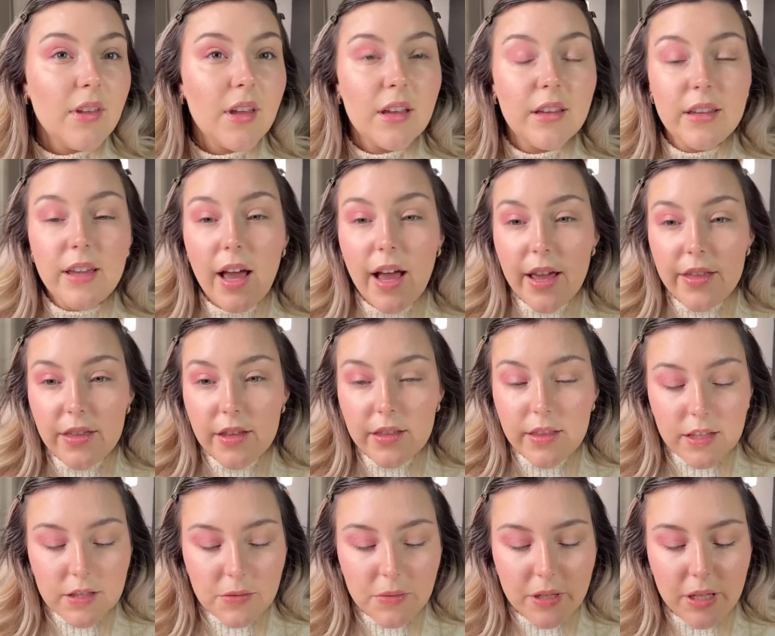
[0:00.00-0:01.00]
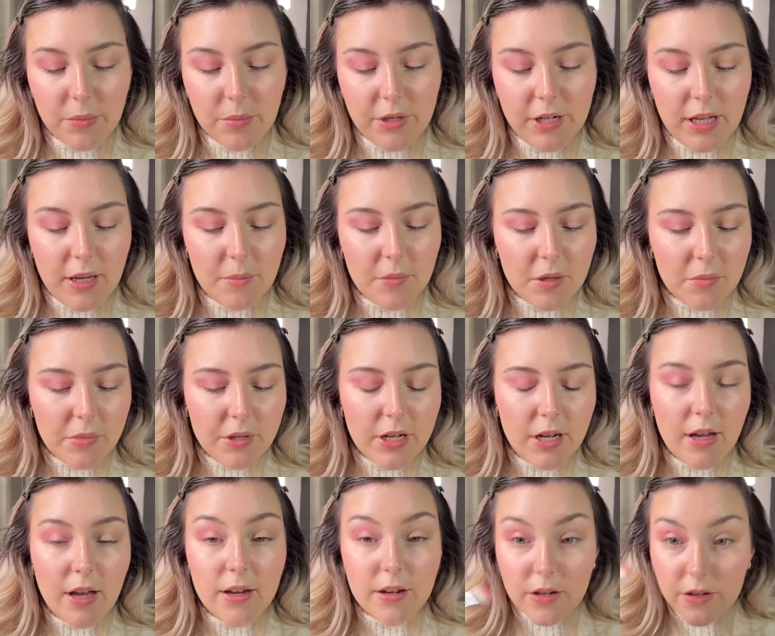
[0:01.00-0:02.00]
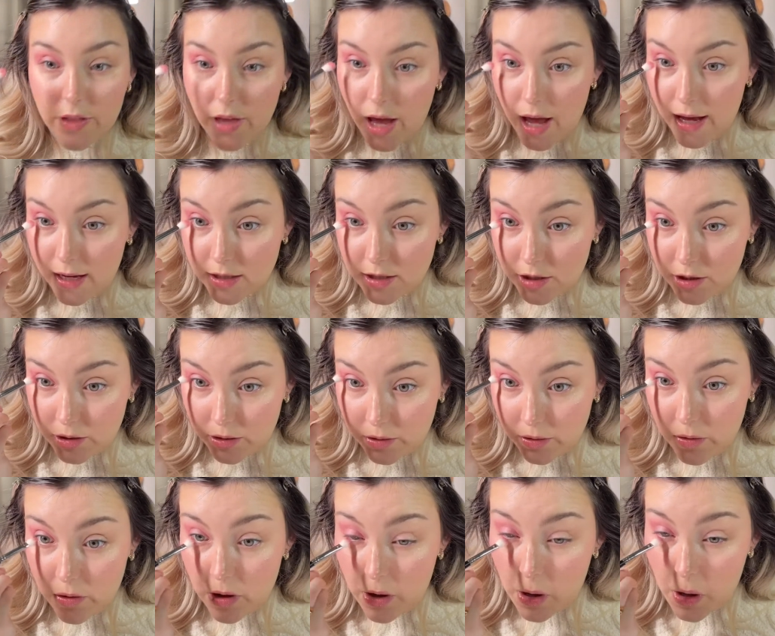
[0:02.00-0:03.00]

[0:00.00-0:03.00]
Yeah, I think that's really pretty. I'm gonna put it under the eye too.